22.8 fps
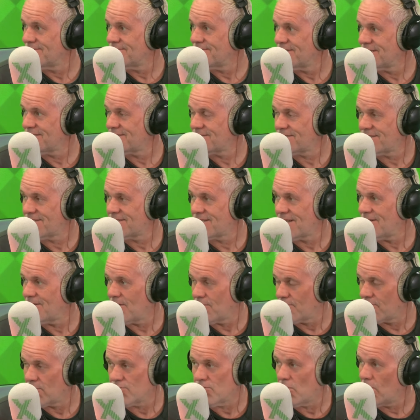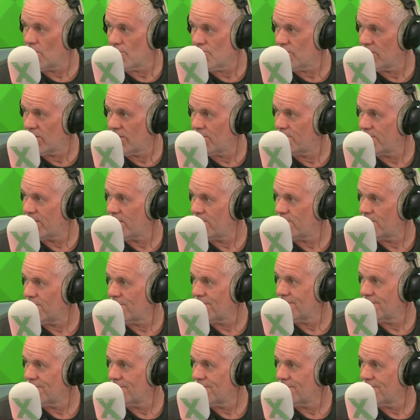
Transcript: Yeah. It's they're all real people.